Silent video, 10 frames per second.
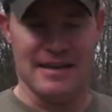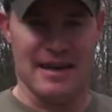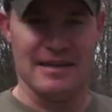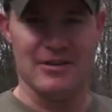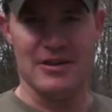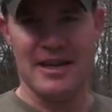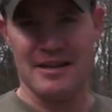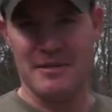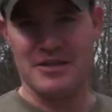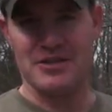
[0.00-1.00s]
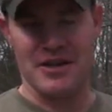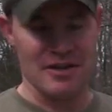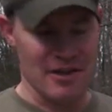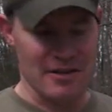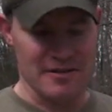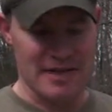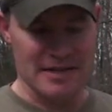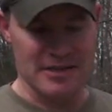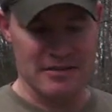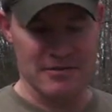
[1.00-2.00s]
Learning how to make char cloth is
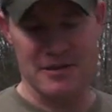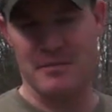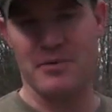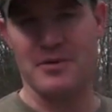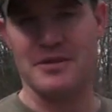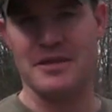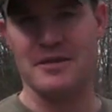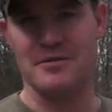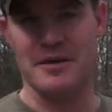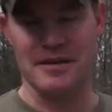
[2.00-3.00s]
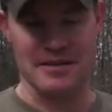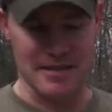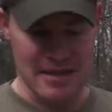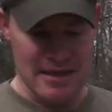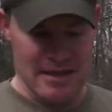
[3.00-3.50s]
actually a really important skill, because